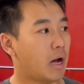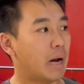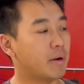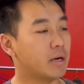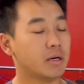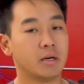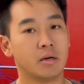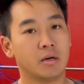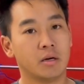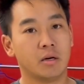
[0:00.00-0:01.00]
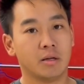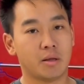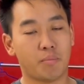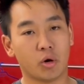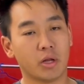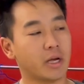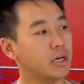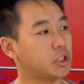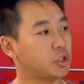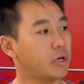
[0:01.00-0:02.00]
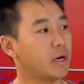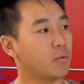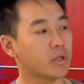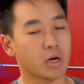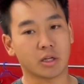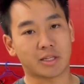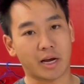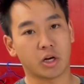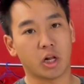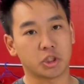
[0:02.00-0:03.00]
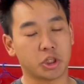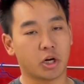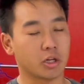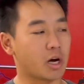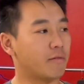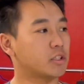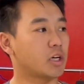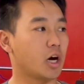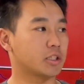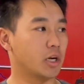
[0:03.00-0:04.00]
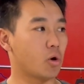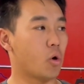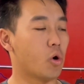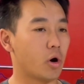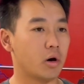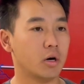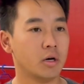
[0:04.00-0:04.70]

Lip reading: I mean, the bowling industry with all the technology and all the cover stocks and a core,